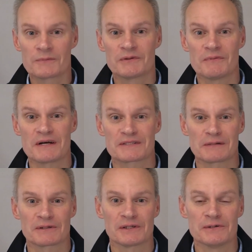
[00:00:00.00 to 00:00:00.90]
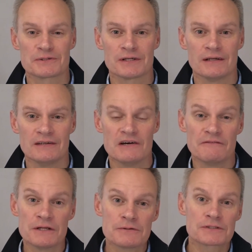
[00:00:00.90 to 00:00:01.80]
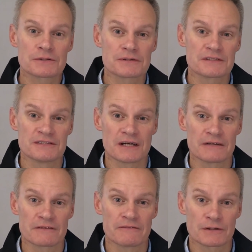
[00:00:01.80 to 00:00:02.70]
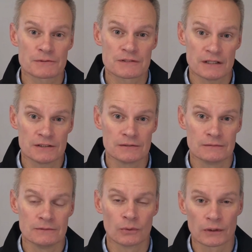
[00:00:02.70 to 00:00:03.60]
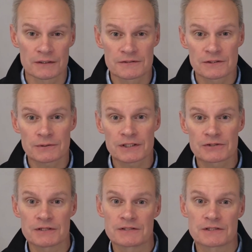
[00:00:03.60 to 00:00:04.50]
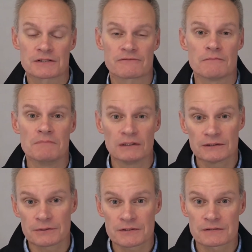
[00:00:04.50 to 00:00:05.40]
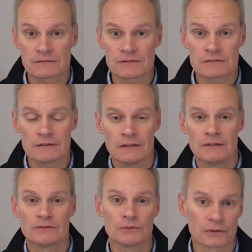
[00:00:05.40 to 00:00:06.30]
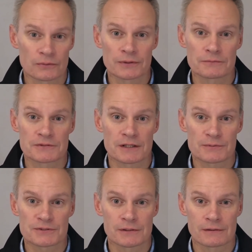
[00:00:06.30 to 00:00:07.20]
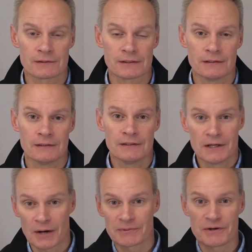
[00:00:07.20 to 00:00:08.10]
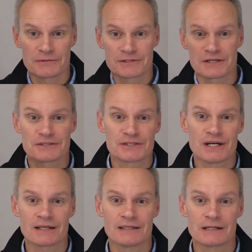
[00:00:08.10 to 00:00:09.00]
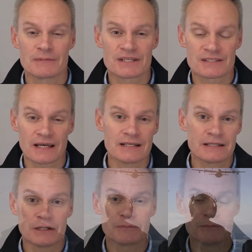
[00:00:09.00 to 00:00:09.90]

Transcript: to My Cyber Coach, a video series designed for veterans like you who are considering a transition from military service to a career in cybersecurity. I'm your host, Jason Shockey, and I'm excited to help you